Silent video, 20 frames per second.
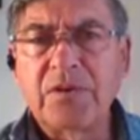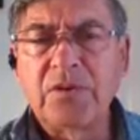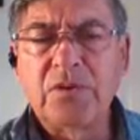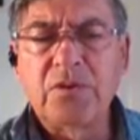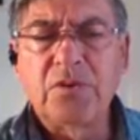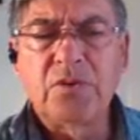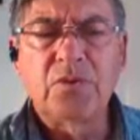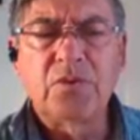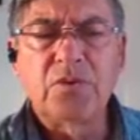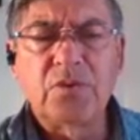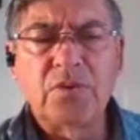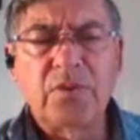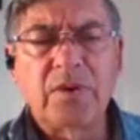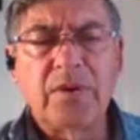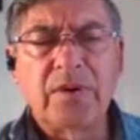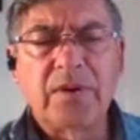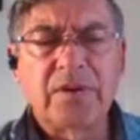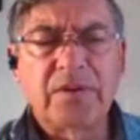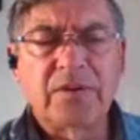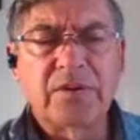you
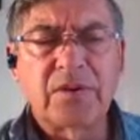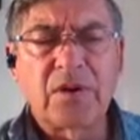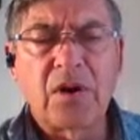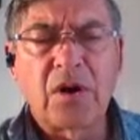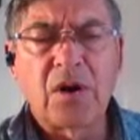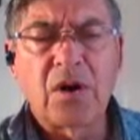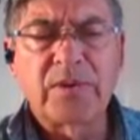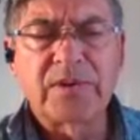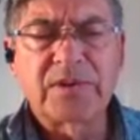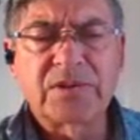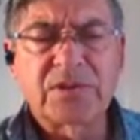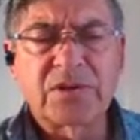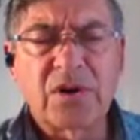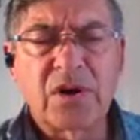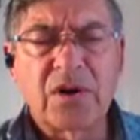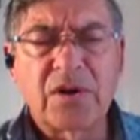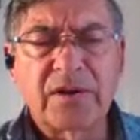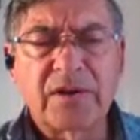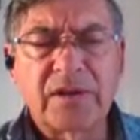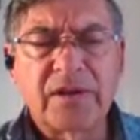always
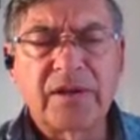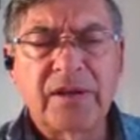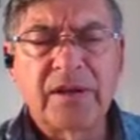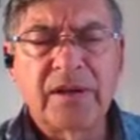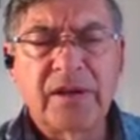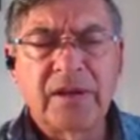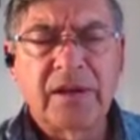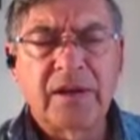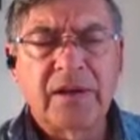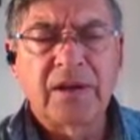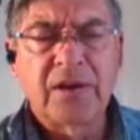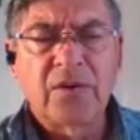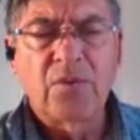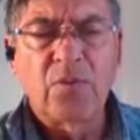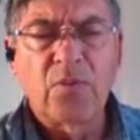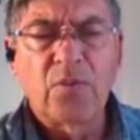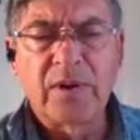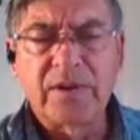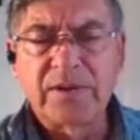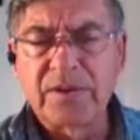start
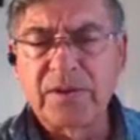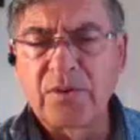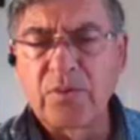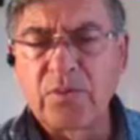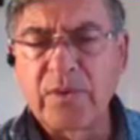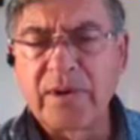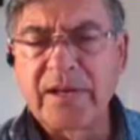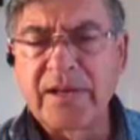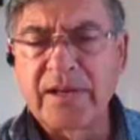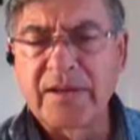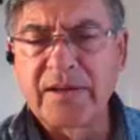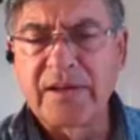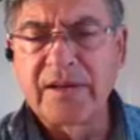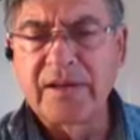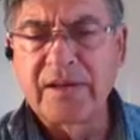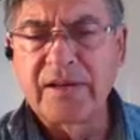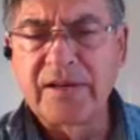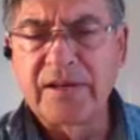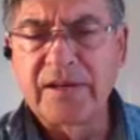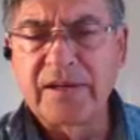what the reading
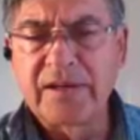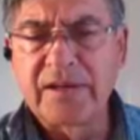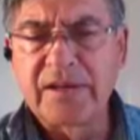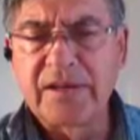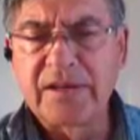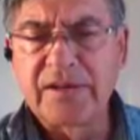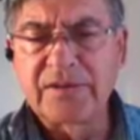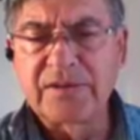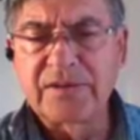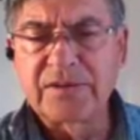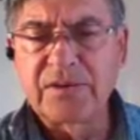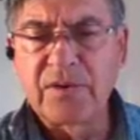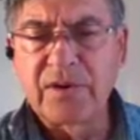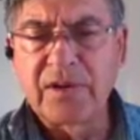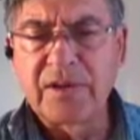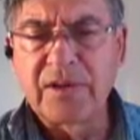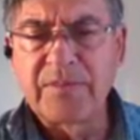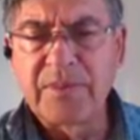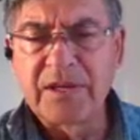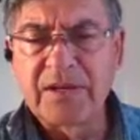is
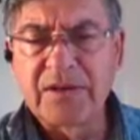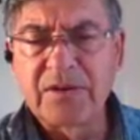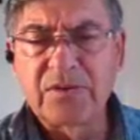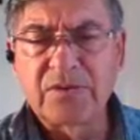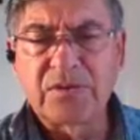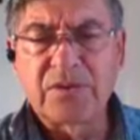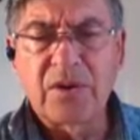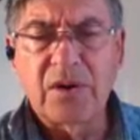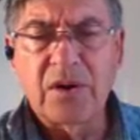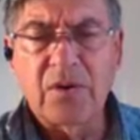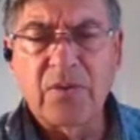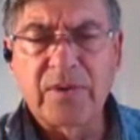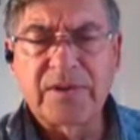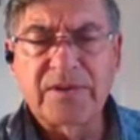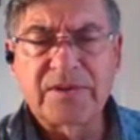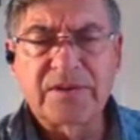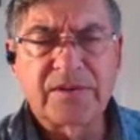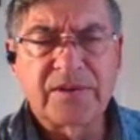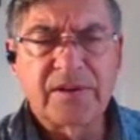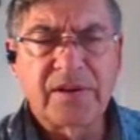going to be. You
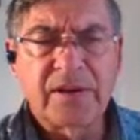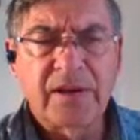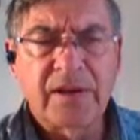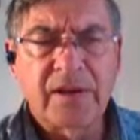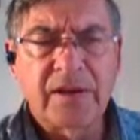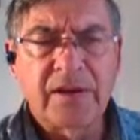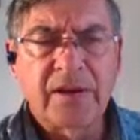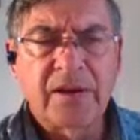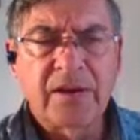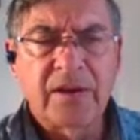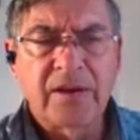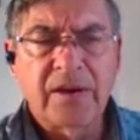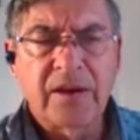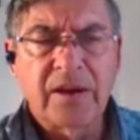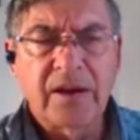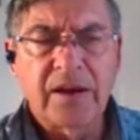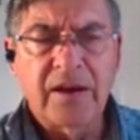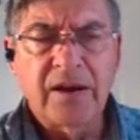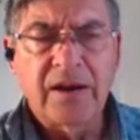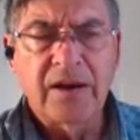always
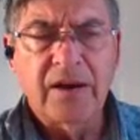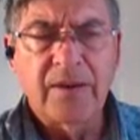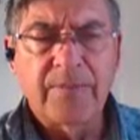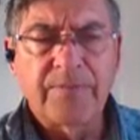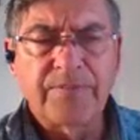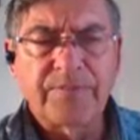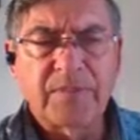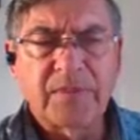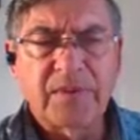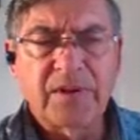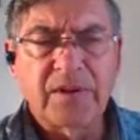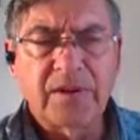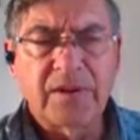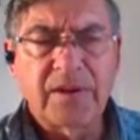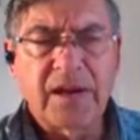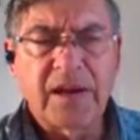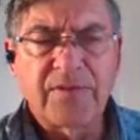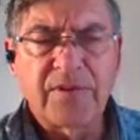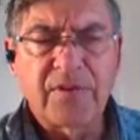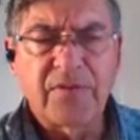
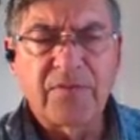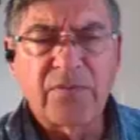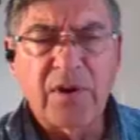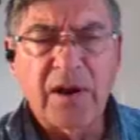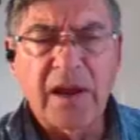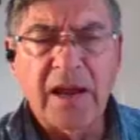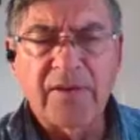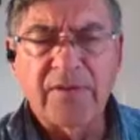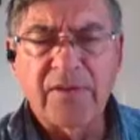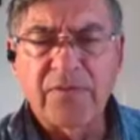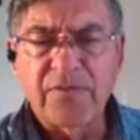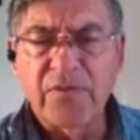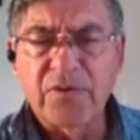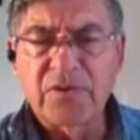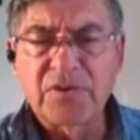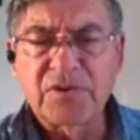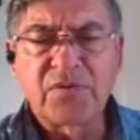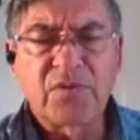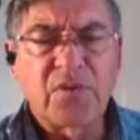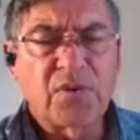have the
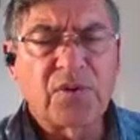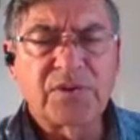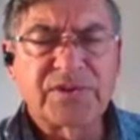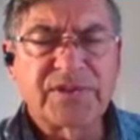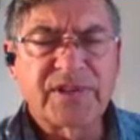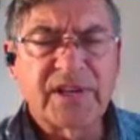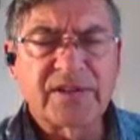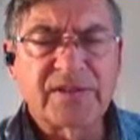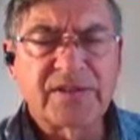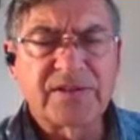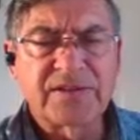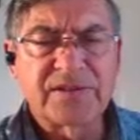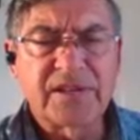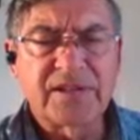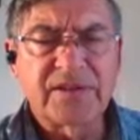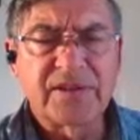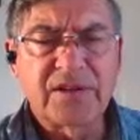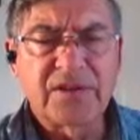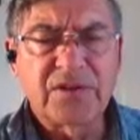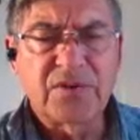first full sentence,
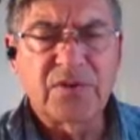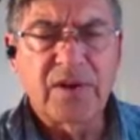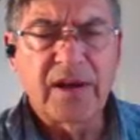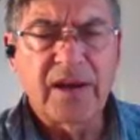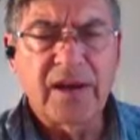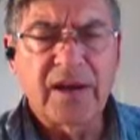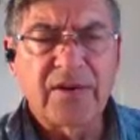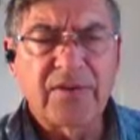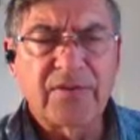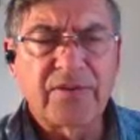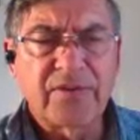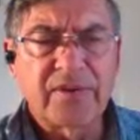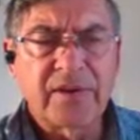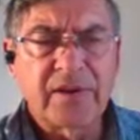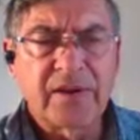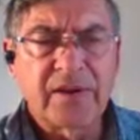and then you have